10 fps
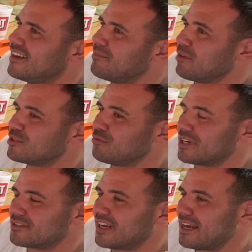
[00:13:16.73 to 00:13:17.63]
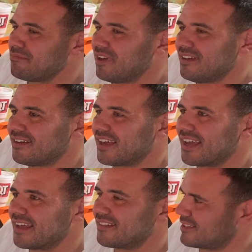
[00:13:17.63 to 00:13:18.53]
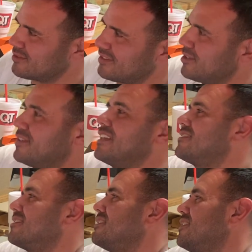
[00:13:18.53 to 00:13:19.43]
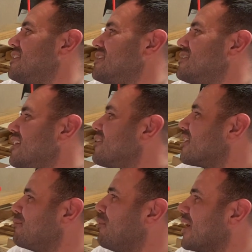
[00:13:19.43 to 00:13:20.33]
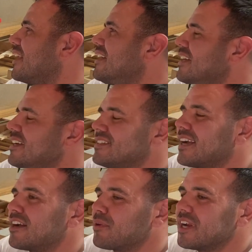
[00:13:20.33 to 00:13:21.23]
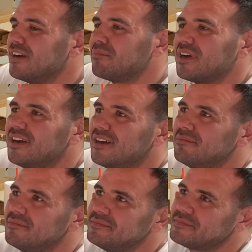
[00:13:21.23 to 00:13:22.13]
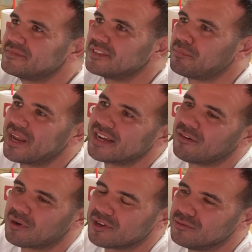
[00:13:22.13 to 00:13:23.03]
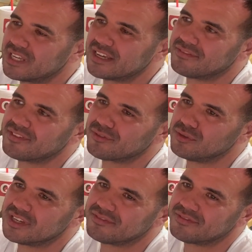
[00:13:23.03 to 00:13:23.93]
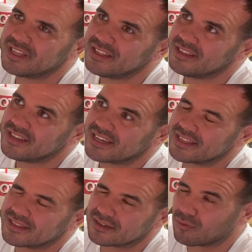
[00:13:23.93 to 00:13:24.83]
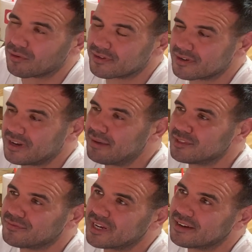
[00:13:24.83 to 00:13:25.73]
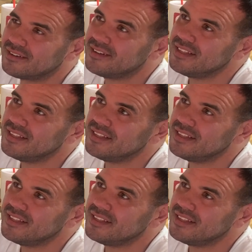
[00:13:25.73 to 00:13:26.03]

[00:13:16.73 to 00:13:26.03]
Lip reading: it was wintertime. And this is another good point to kind of bring up. Depending on where you live, if you live in the northern hemisphere,